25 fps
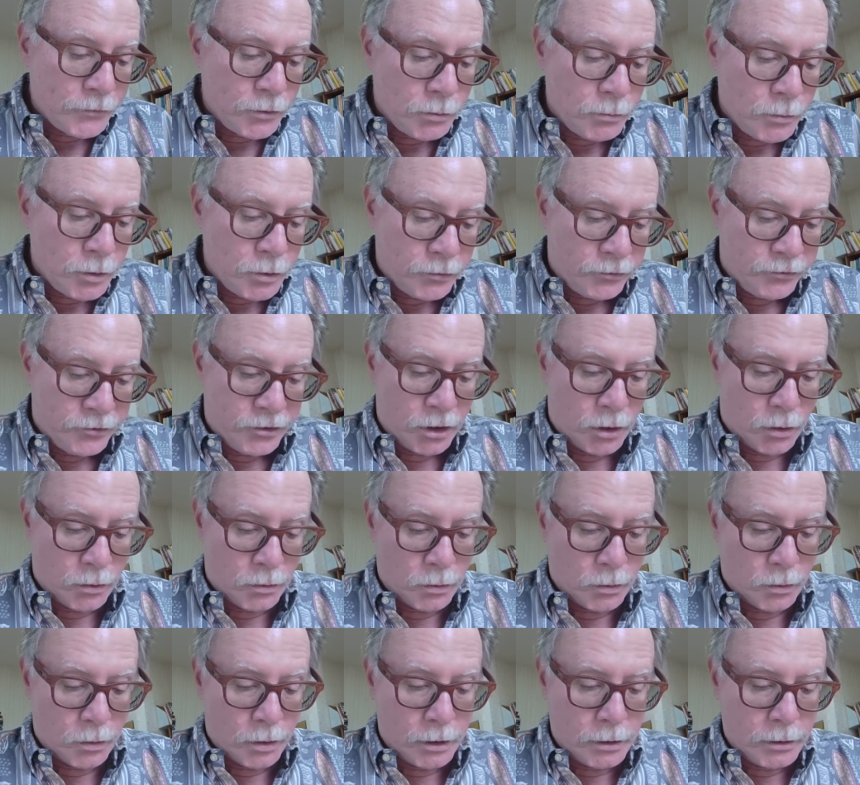your mercy, O
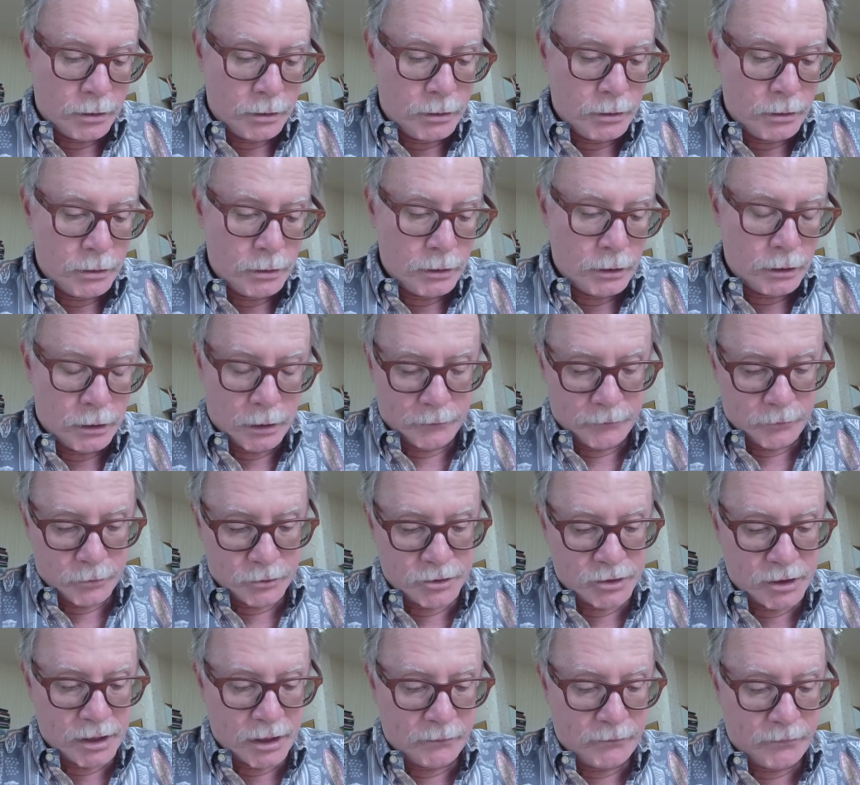Lord, and of your
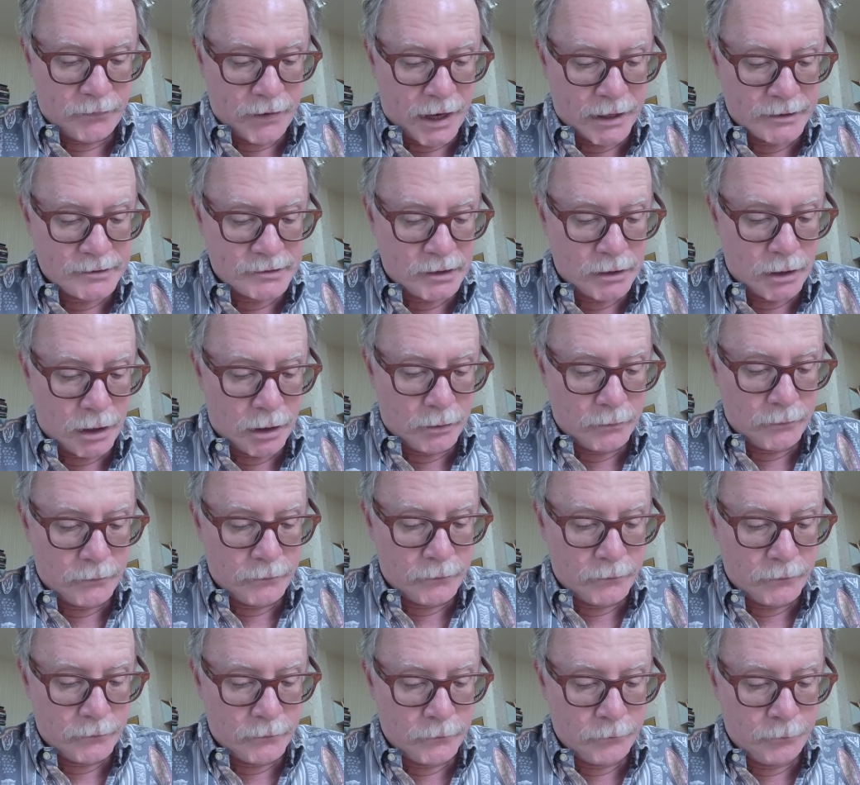steadfast love,
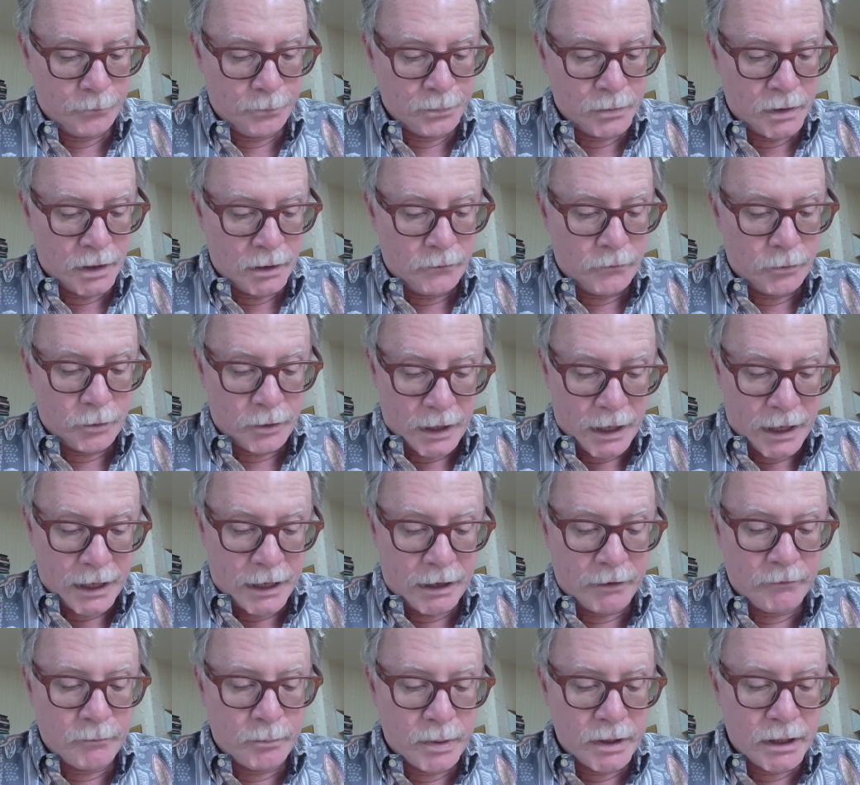for they
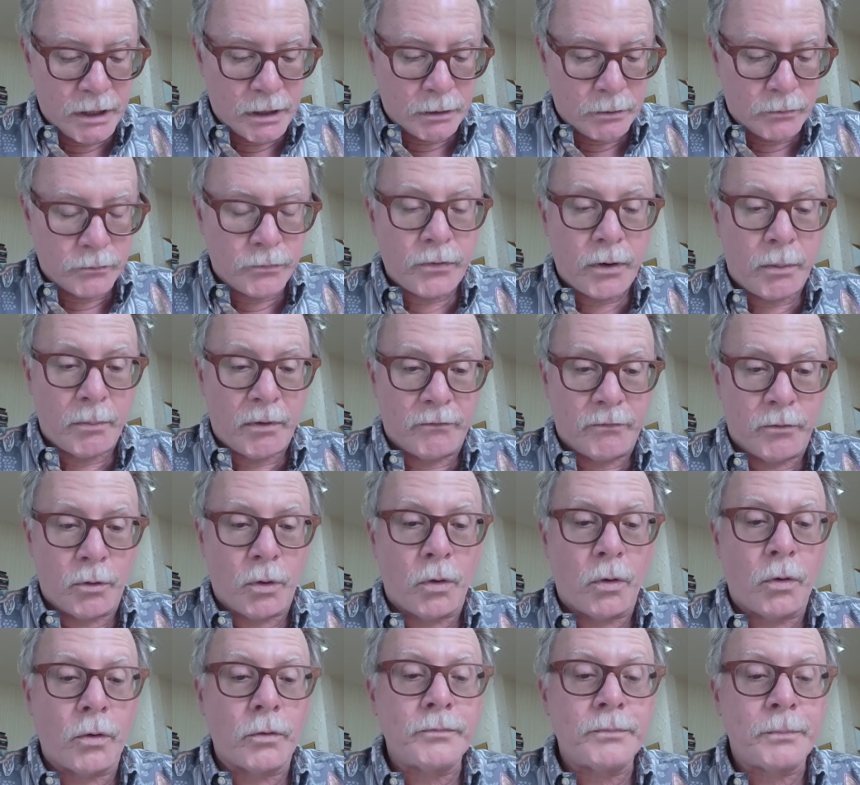have been from of
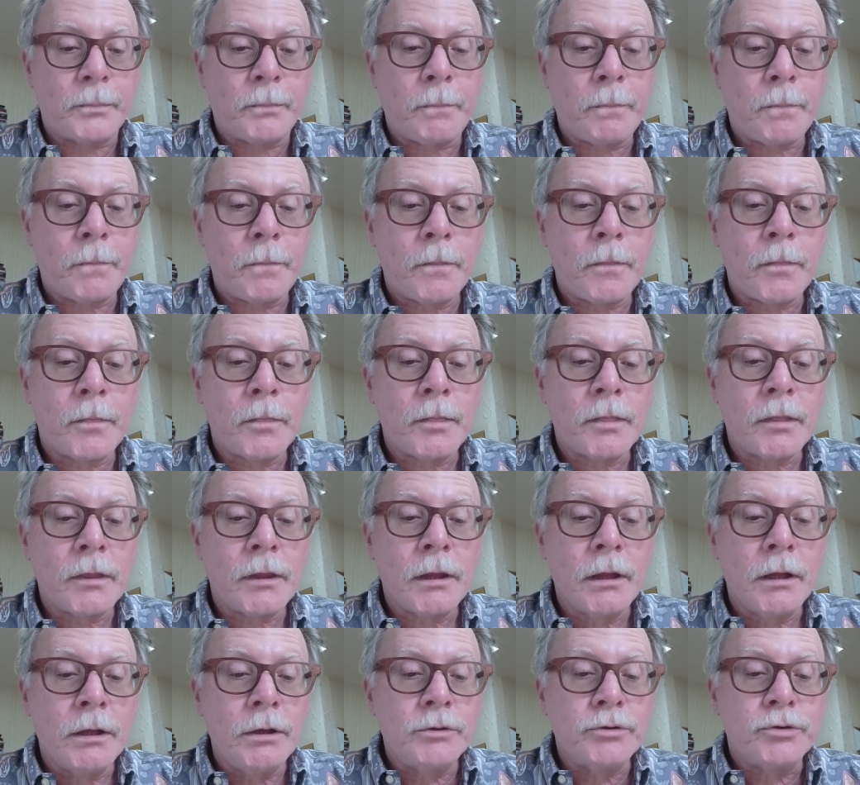
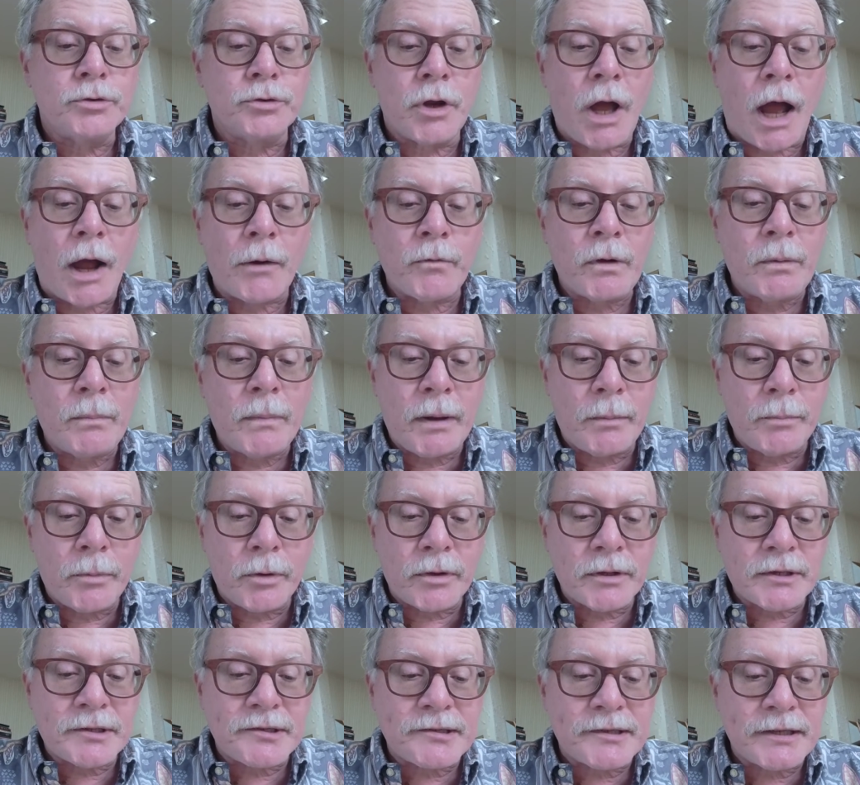old. Do not remember
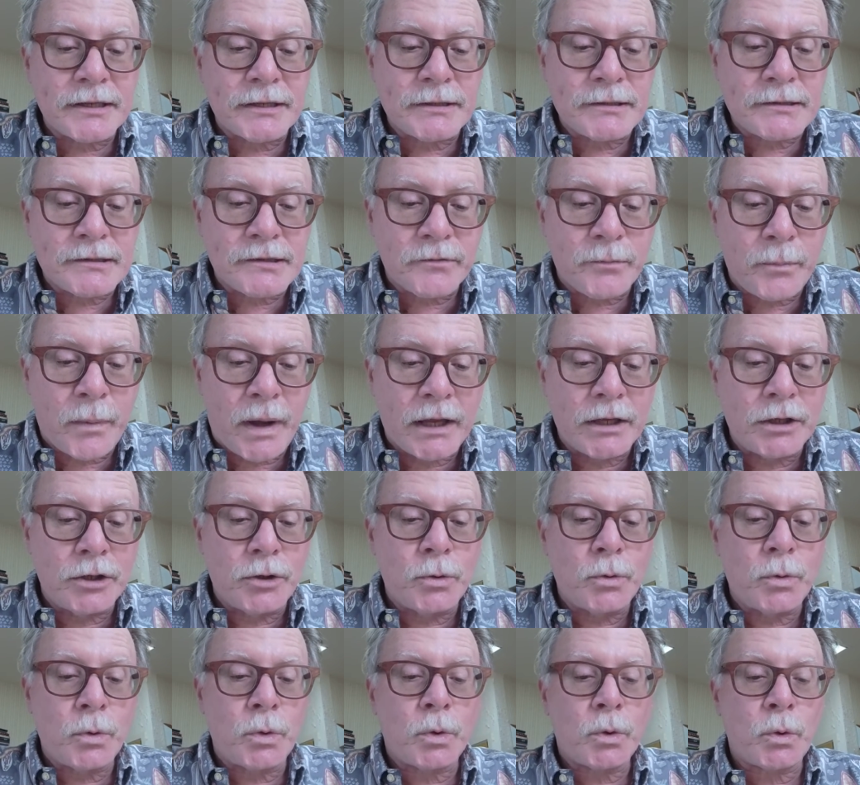the sins of my
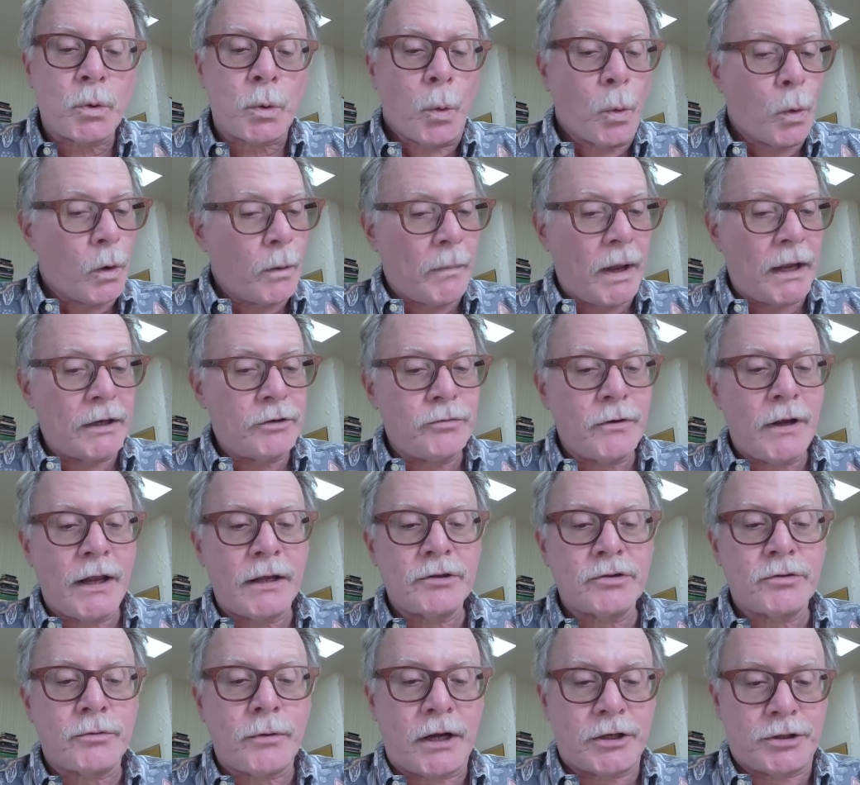youth or my
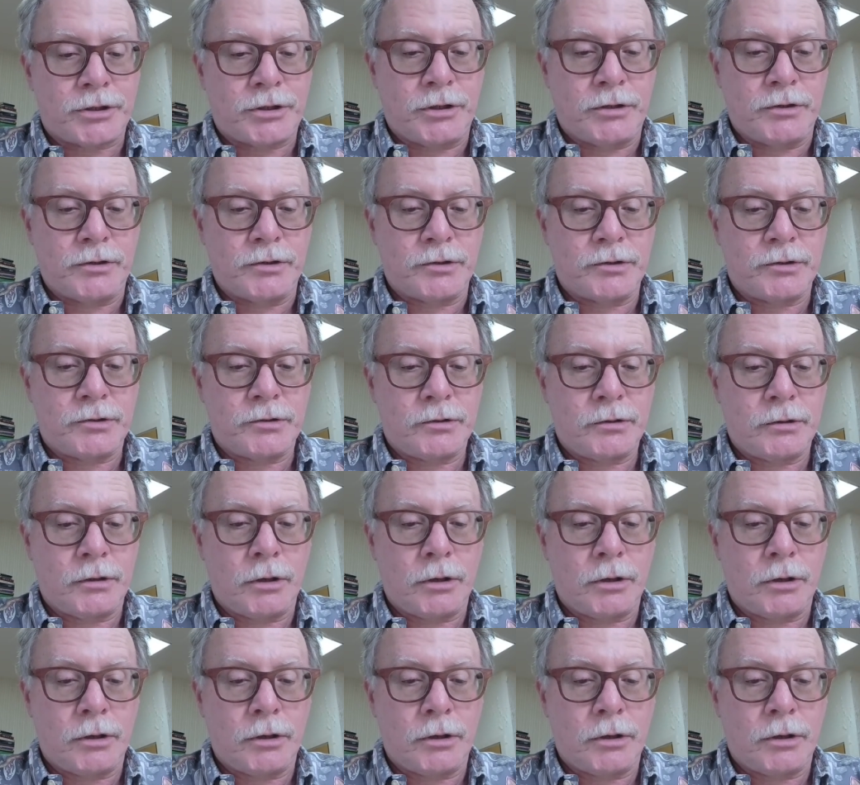transgressions.